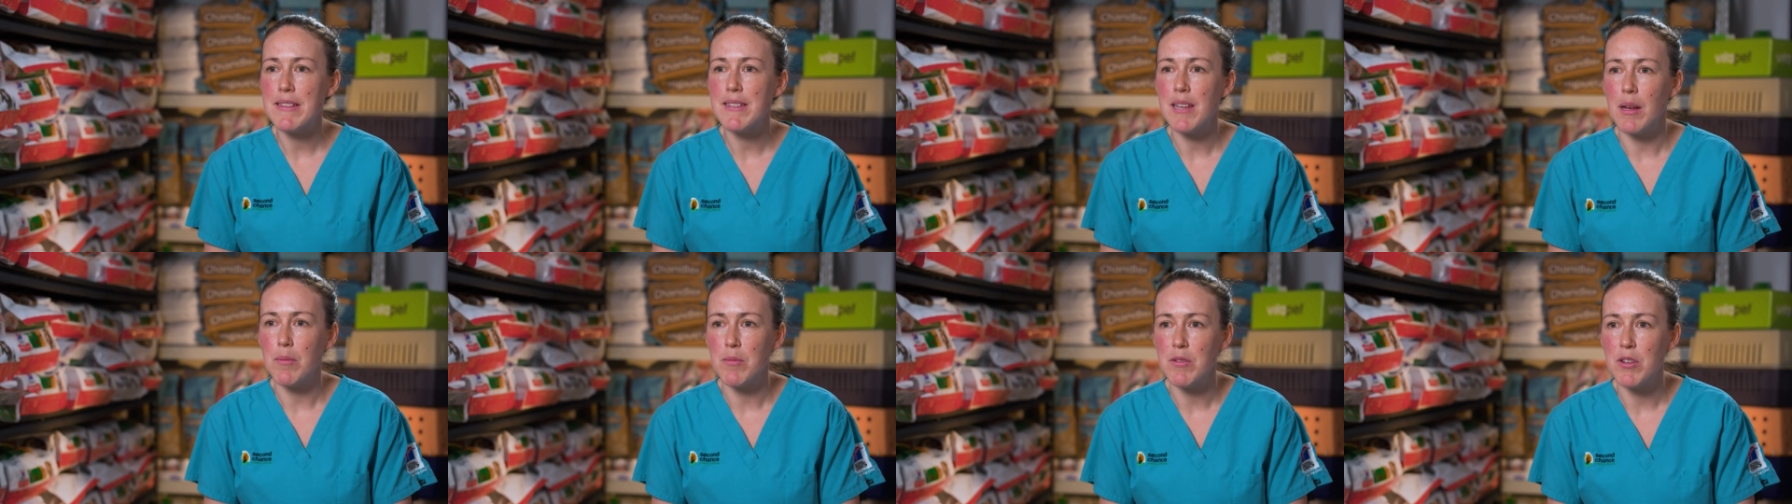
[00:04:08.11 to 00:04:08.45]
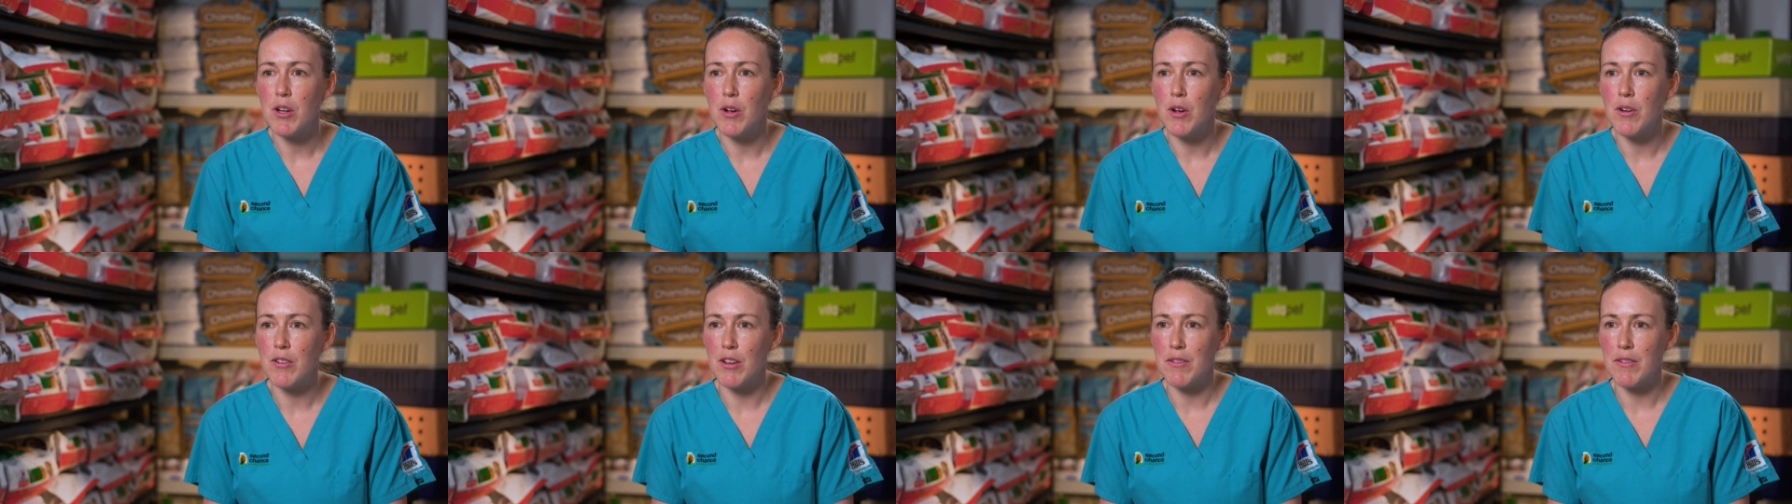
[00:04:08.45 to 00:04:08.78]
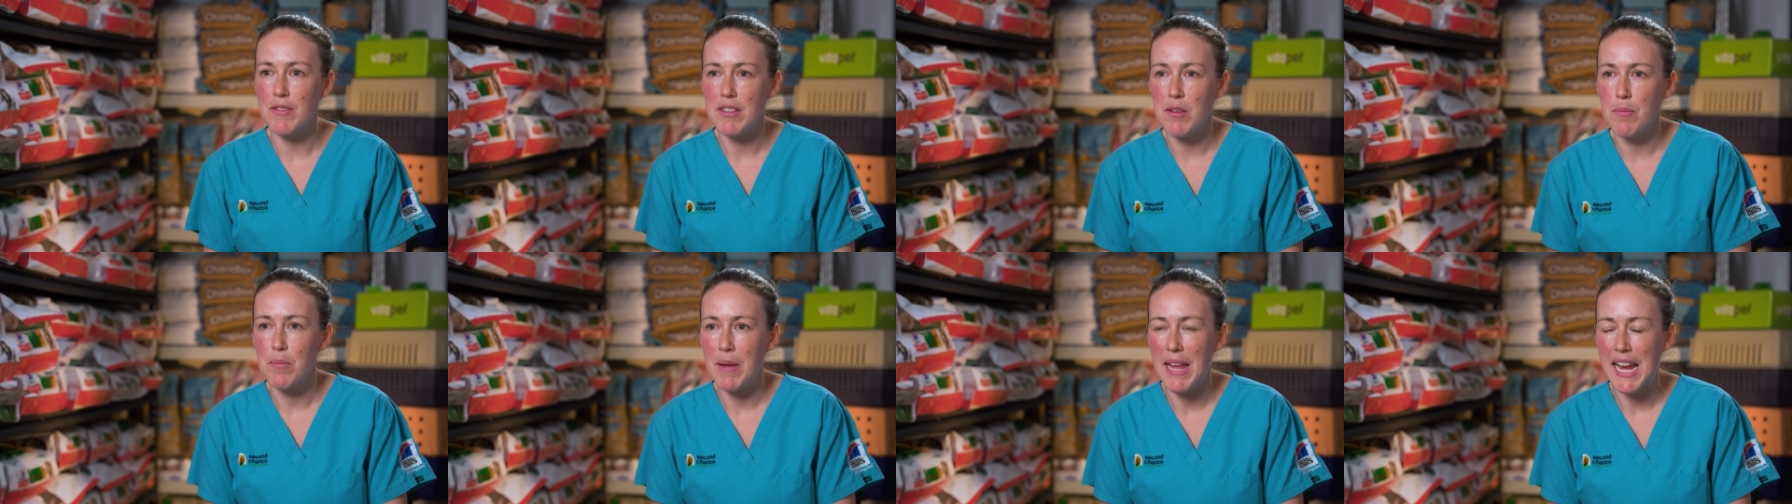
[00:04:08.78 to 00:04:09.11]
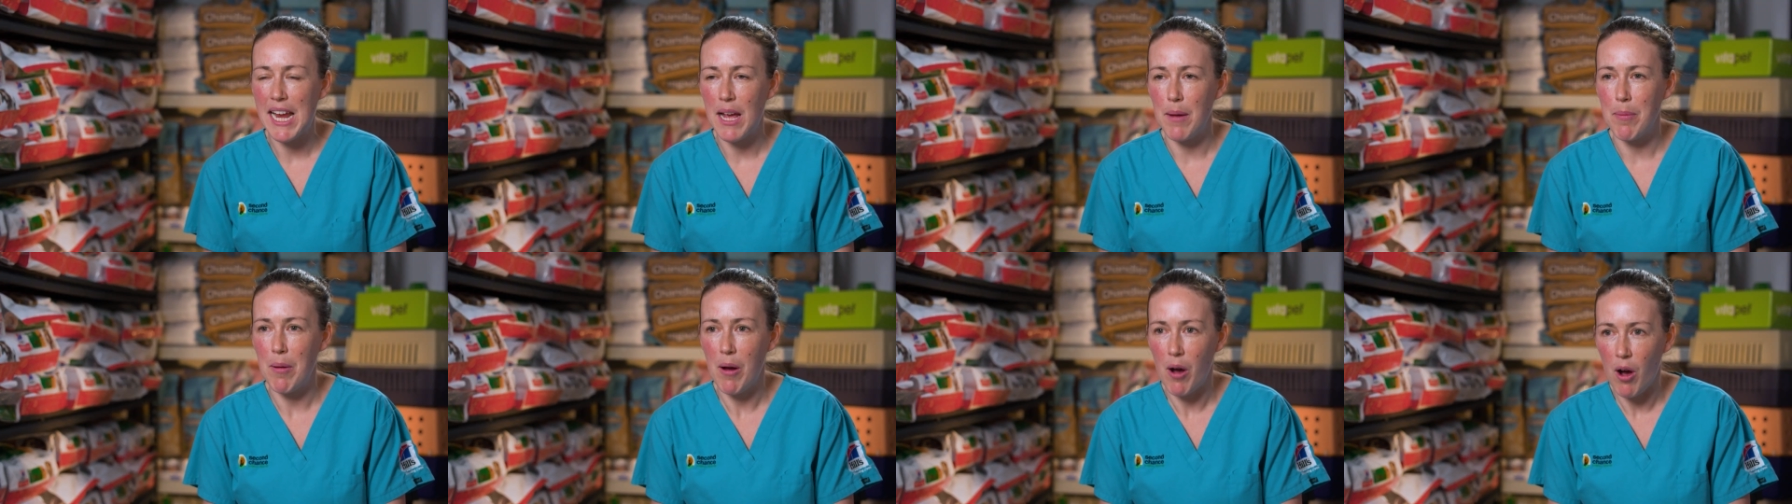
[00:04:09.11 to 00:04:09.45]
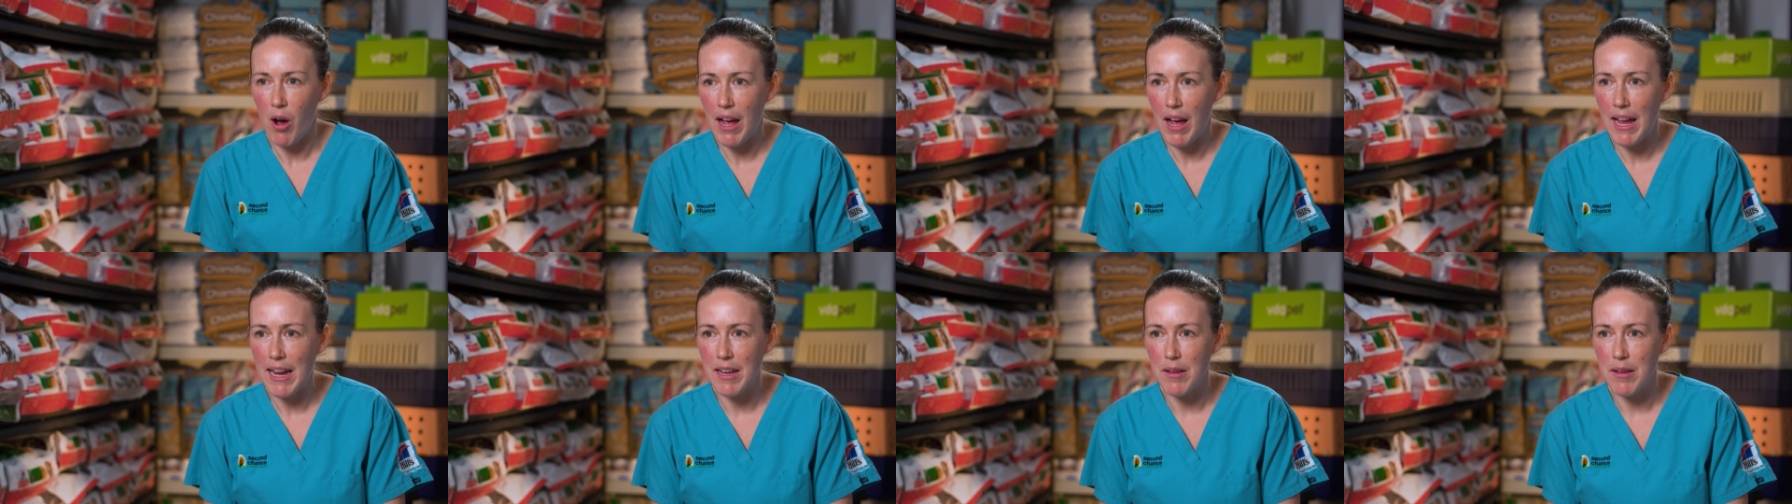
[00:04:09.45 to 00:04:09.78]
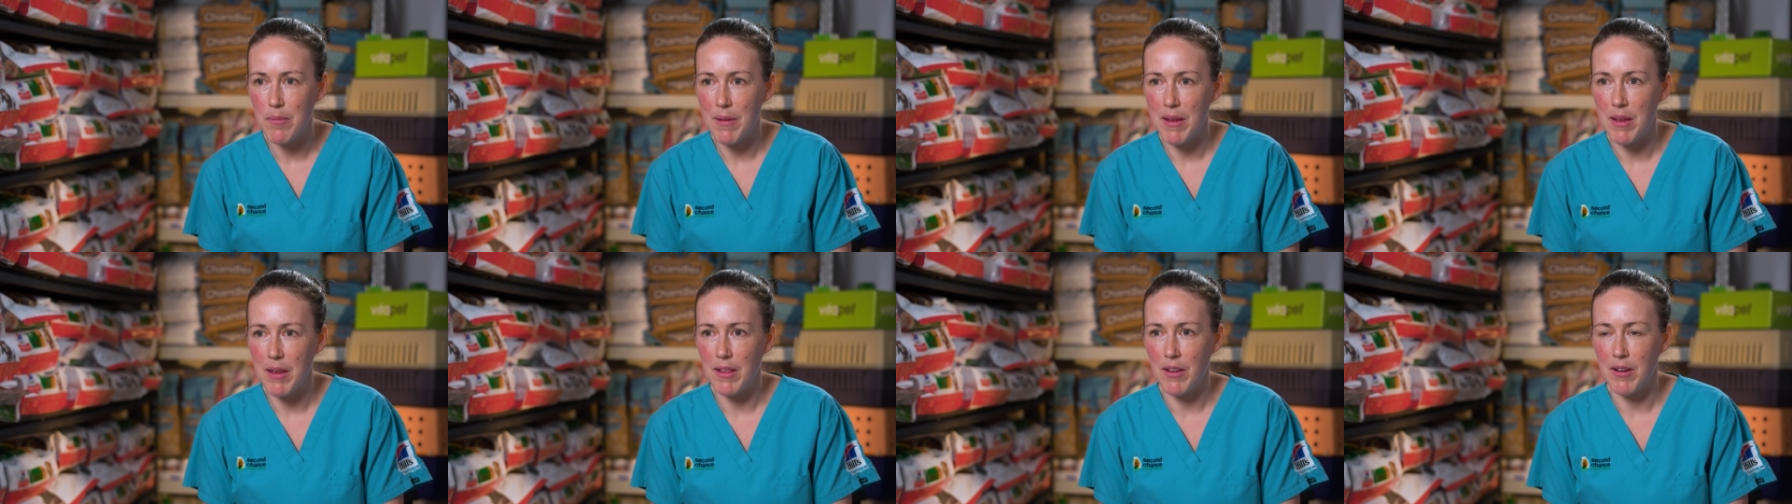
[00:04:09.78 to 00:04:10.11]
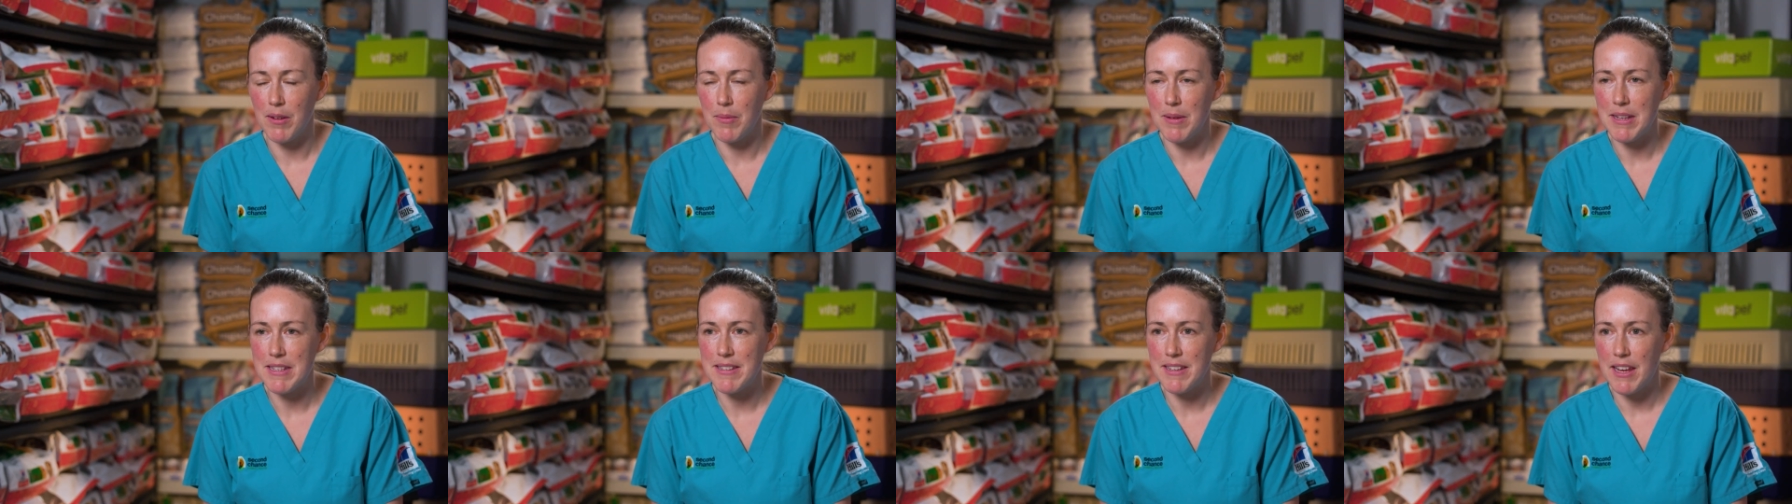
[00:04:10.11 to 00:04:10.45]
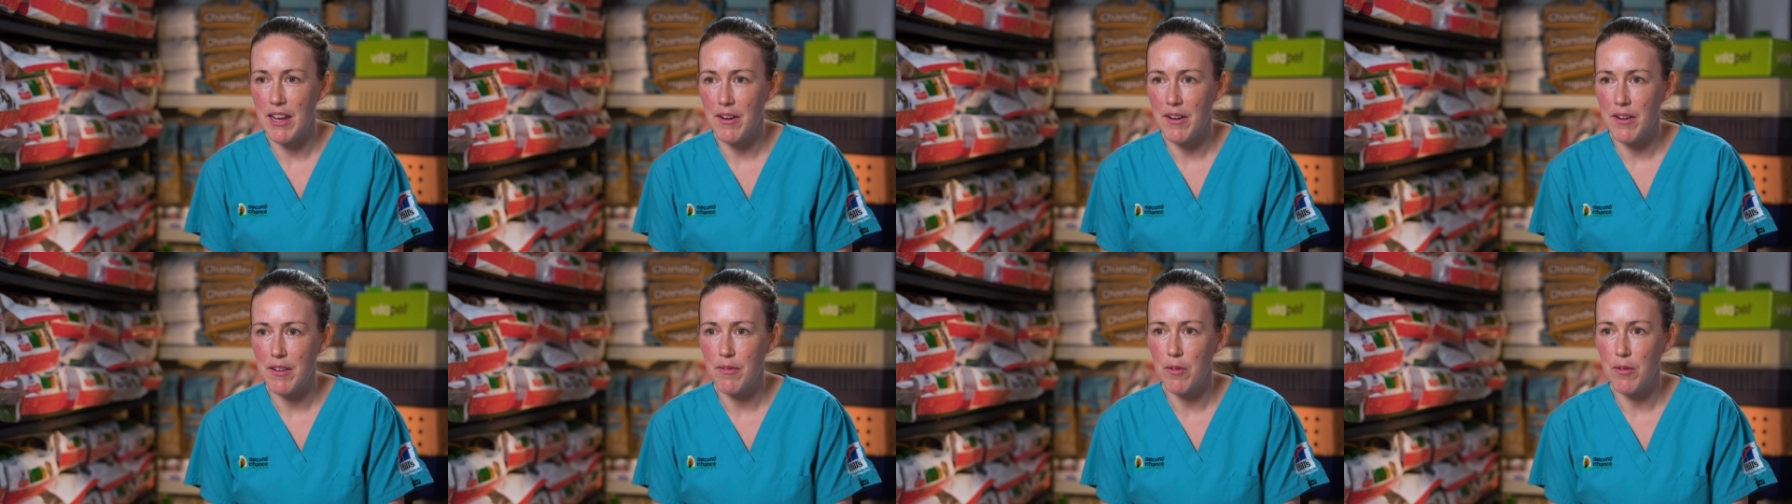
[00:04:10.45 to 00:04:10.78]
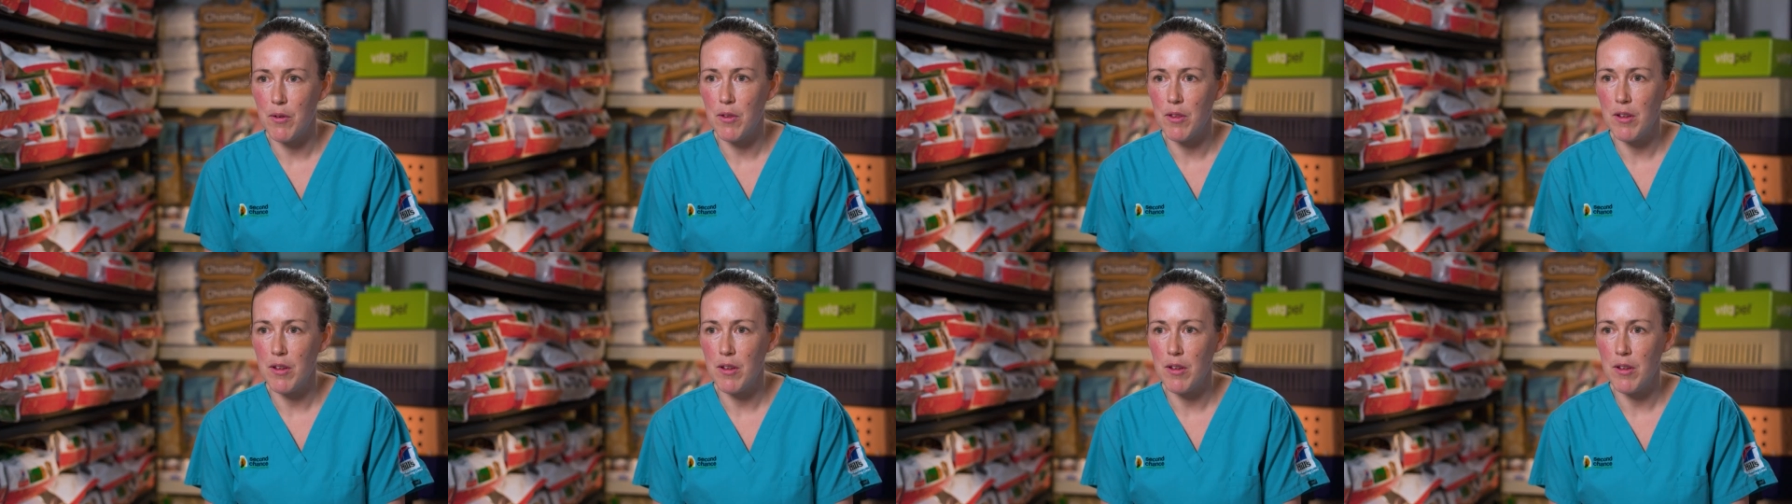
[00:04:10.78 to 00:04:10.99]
some dogs, obviously being up high can be a little bit scary for